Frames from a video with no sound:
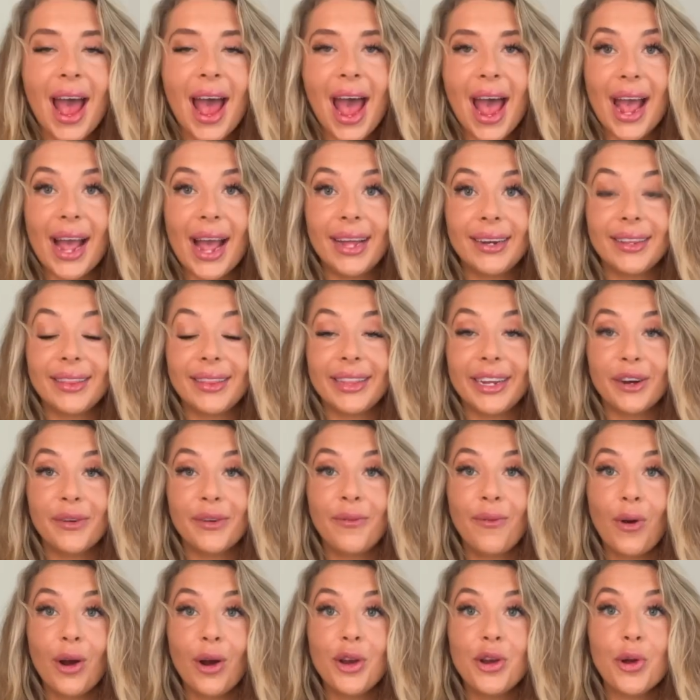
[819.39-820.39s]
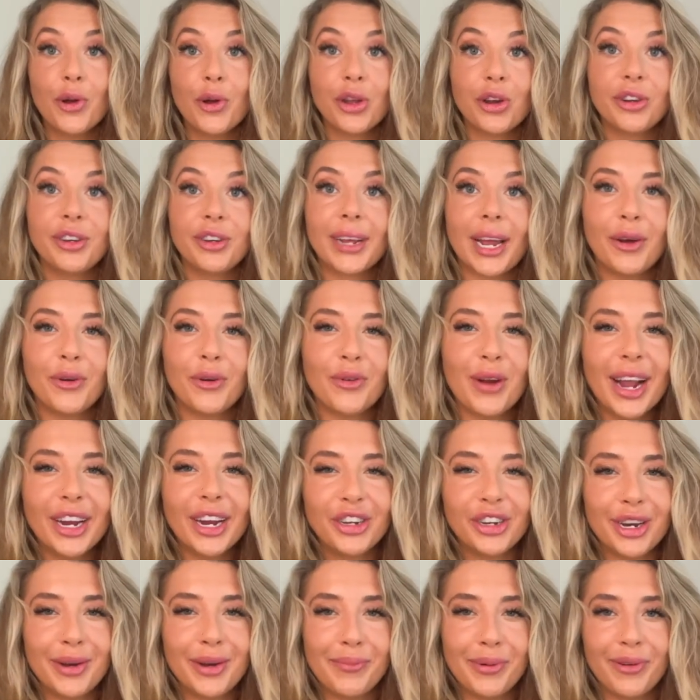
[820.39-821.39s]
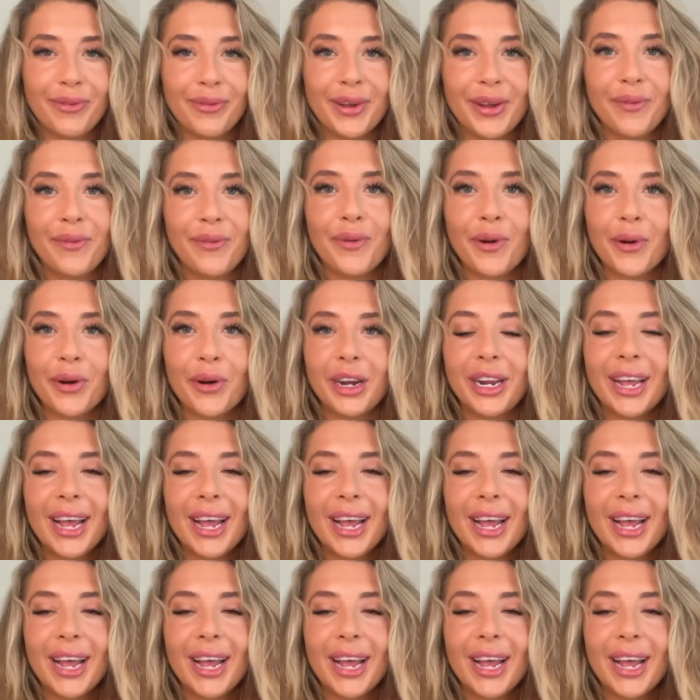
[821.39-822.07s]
and therefore know your direction moving forward